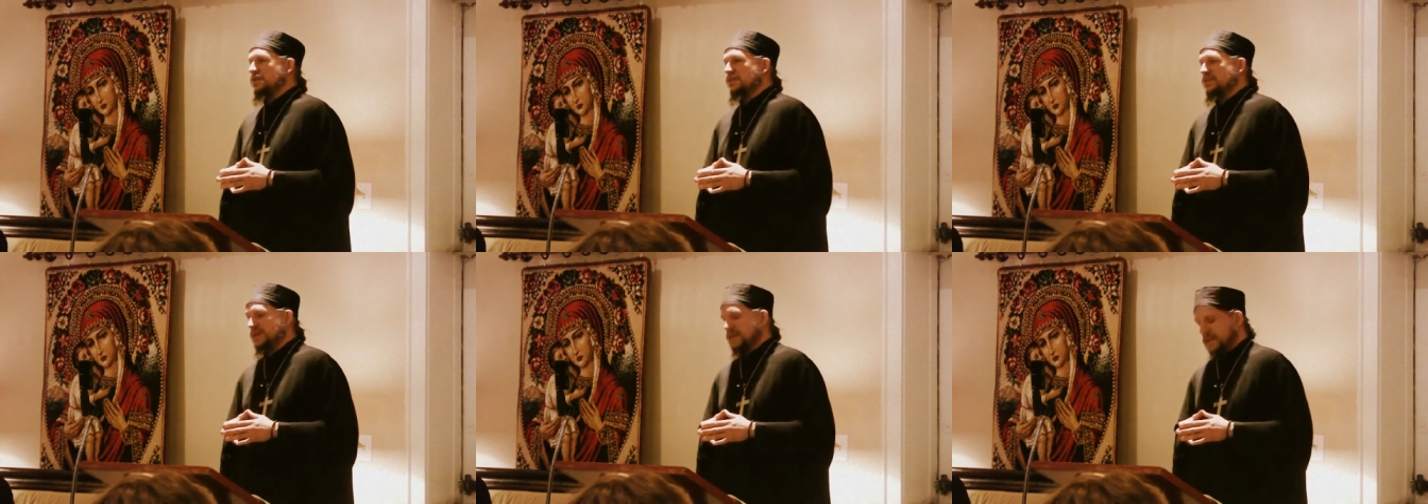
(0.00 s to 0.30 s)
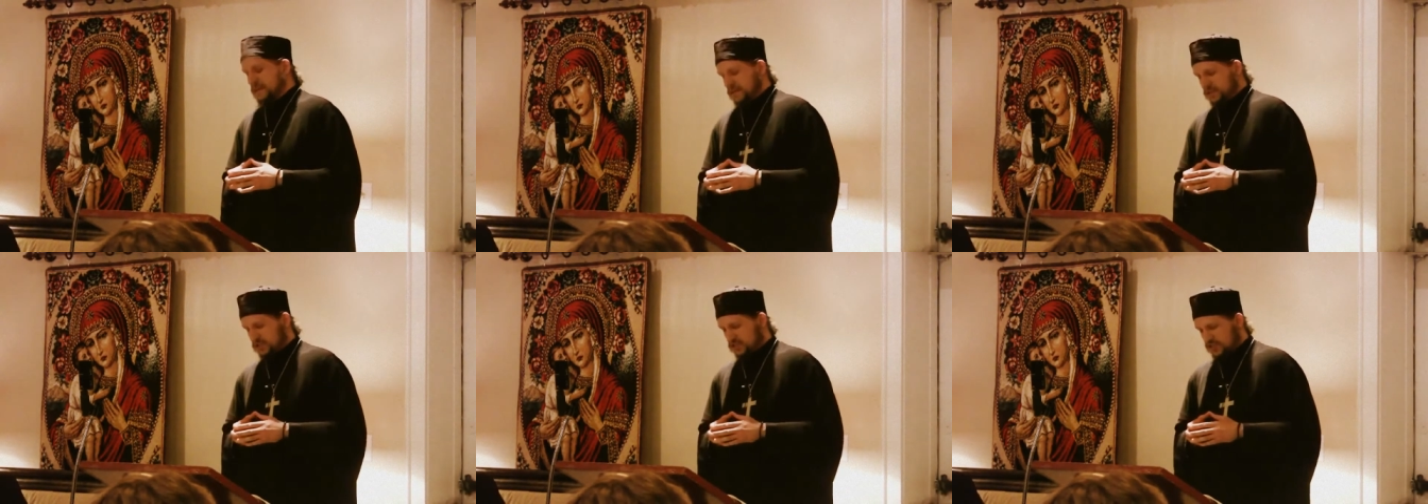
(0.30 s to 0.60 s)
the
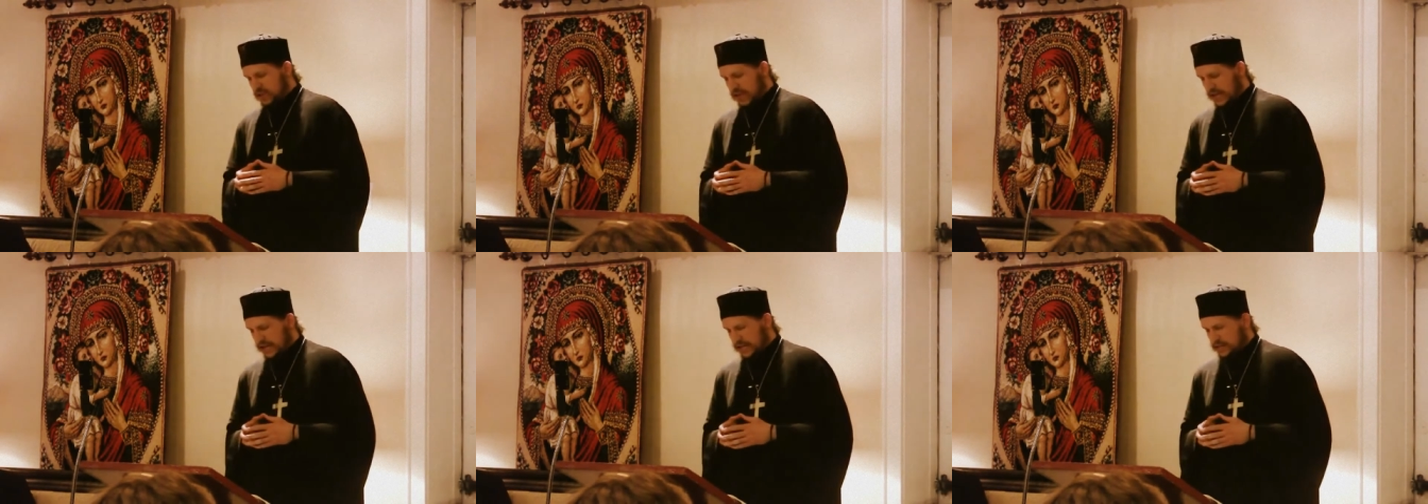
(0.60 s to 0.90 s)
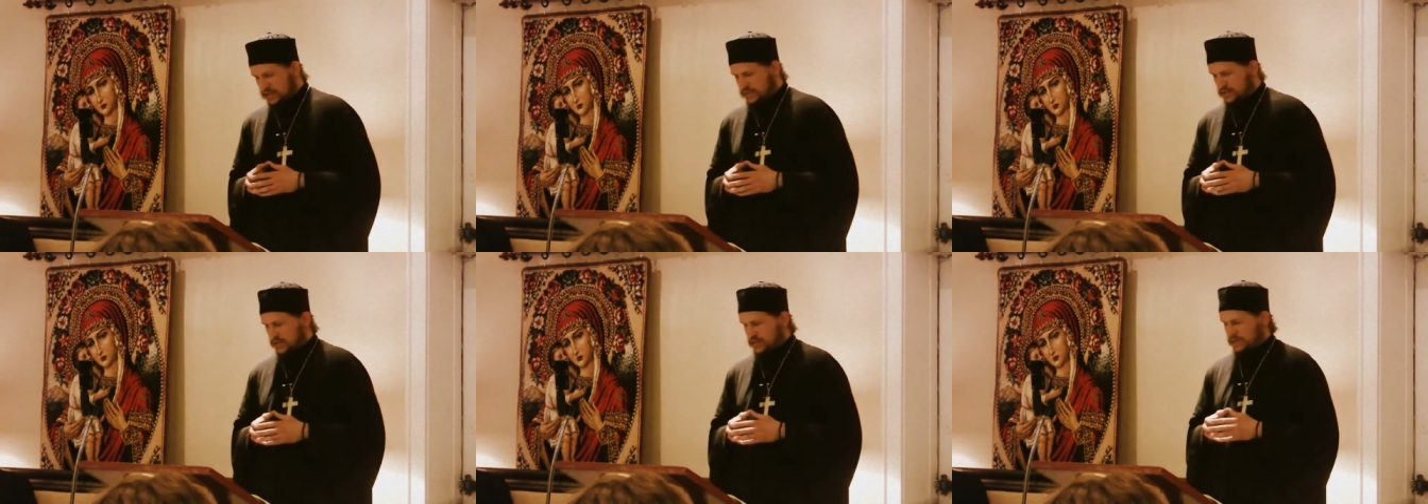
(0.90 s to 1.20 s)

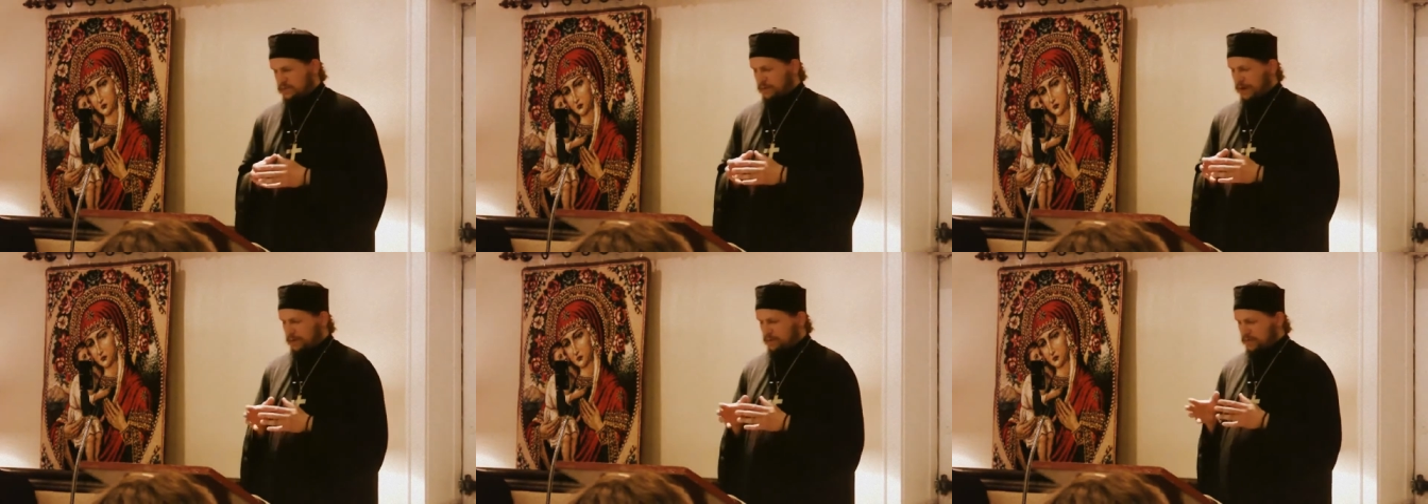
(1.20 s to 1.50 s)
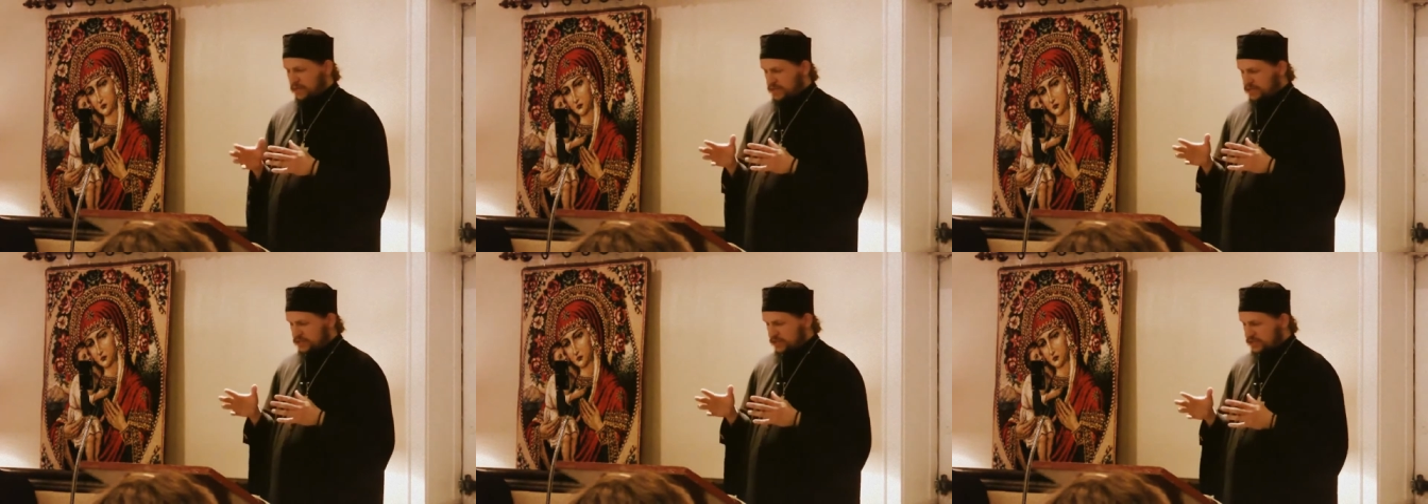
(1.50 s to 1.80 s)
exchange,
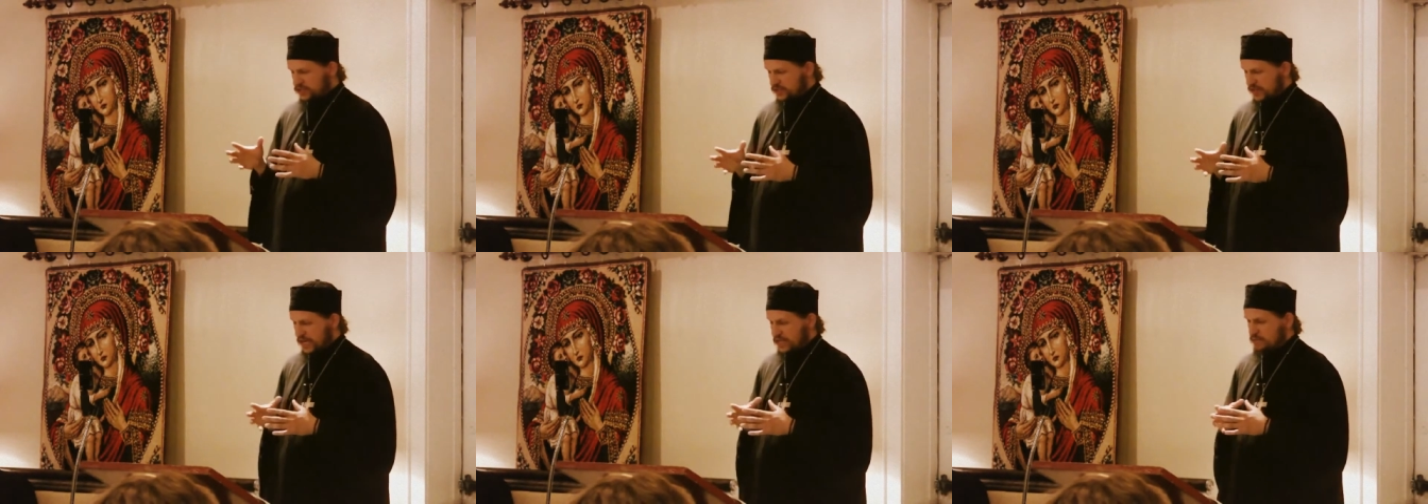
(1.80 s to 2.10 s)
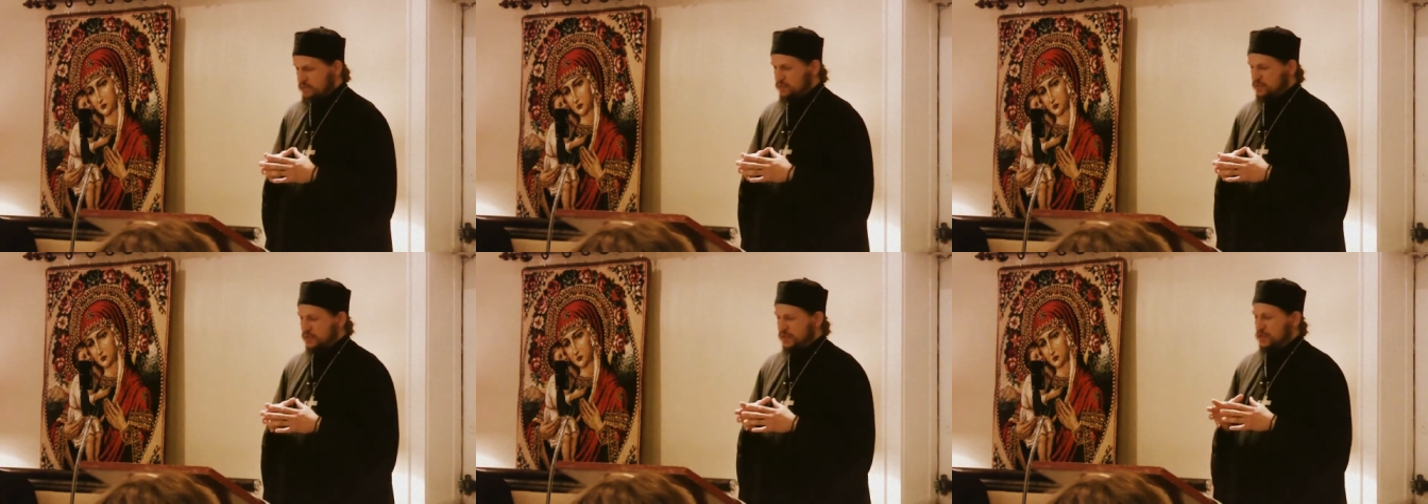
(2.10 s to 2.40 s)
population
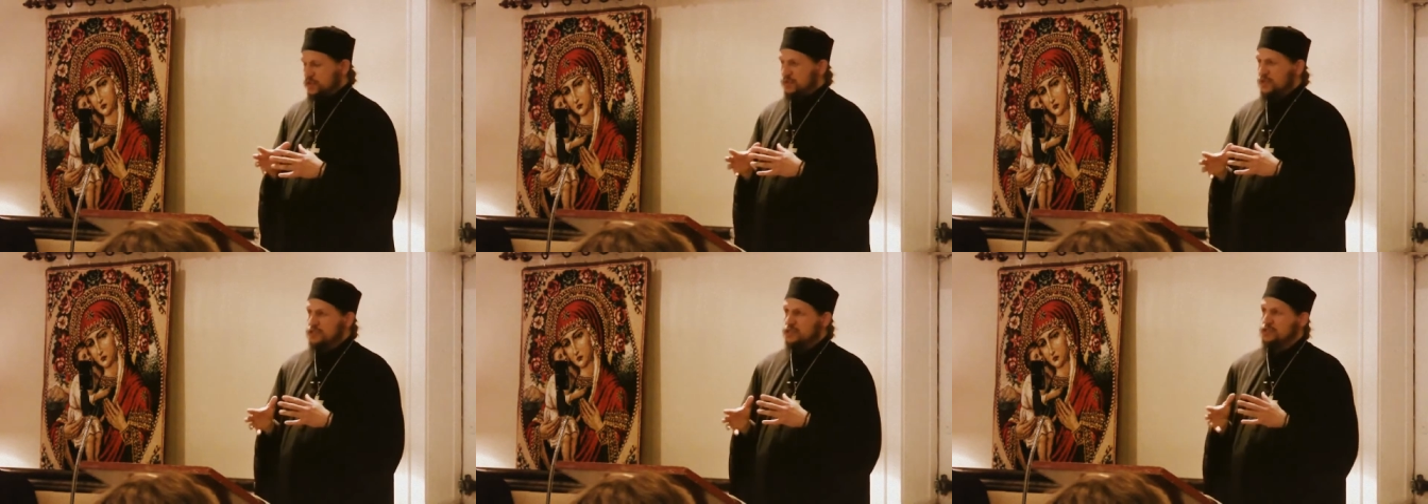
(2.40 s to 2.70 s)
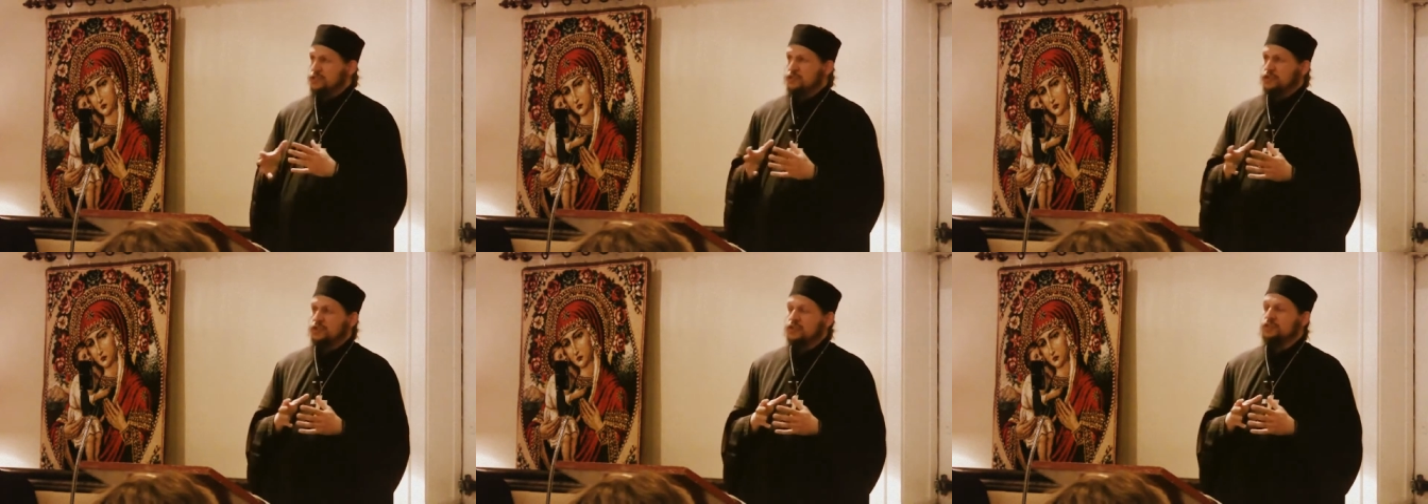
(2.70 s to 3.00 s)
exchange between
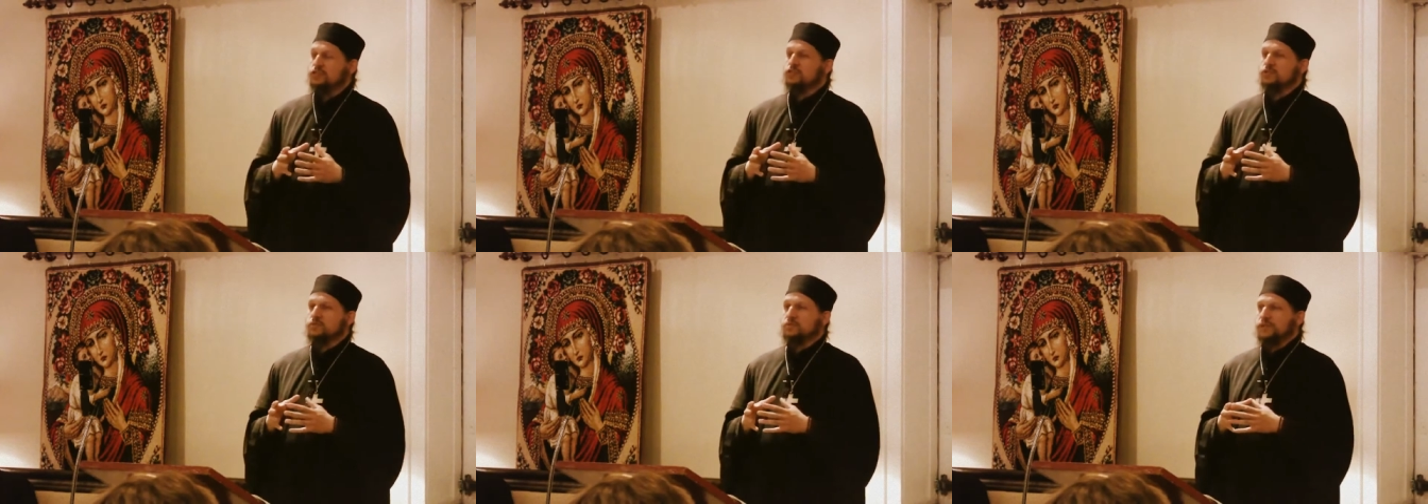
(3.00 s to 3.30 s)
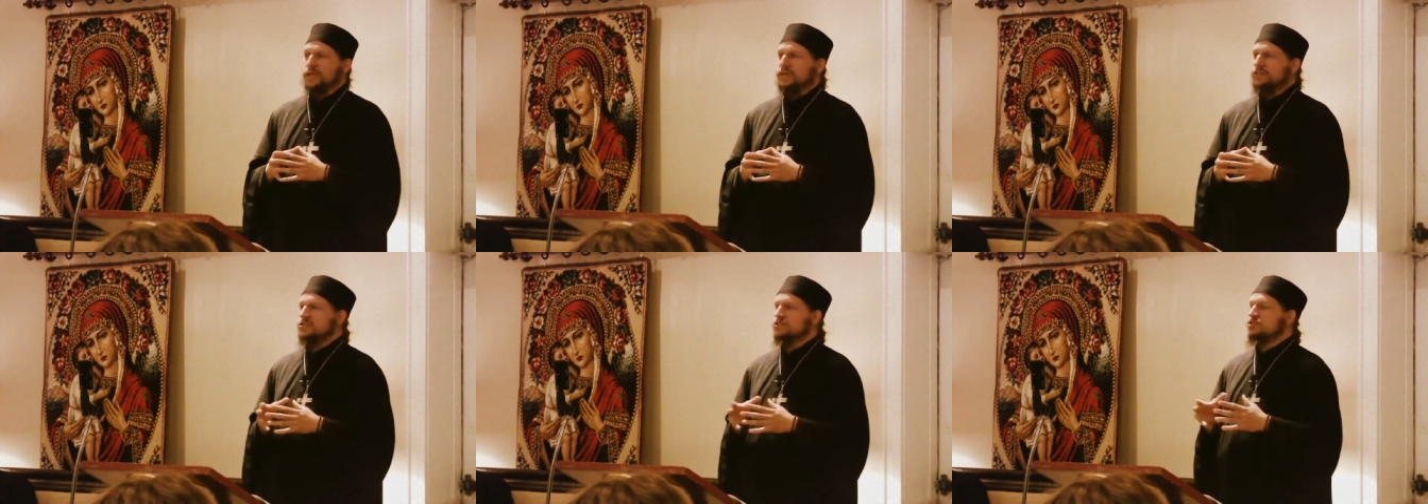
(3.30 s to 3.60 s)
Greece and Turkey took
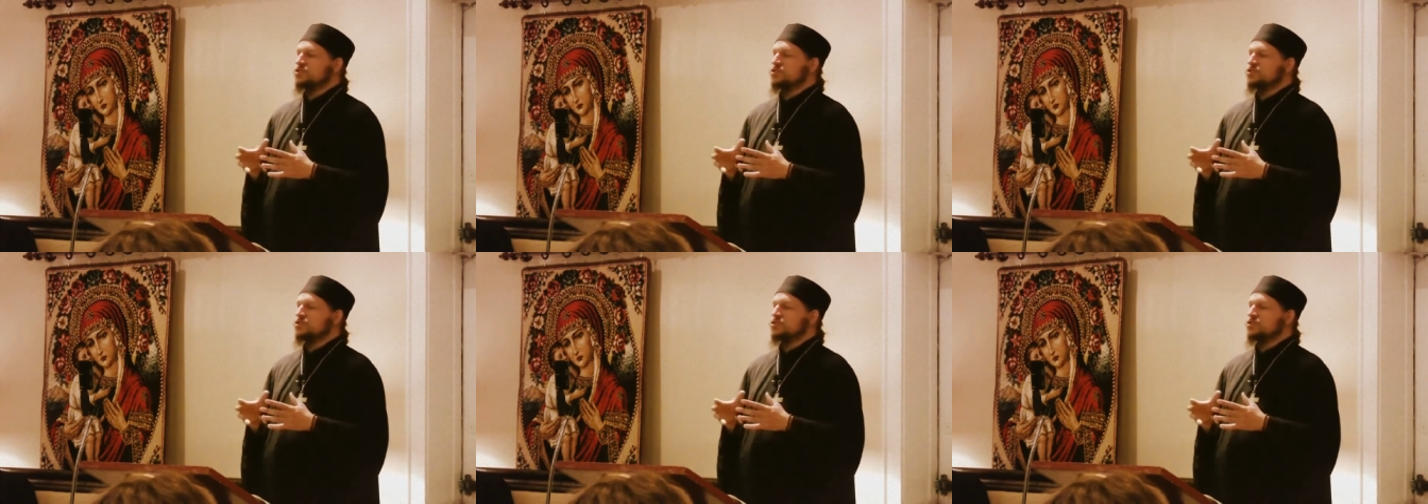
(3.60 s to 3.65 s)
place,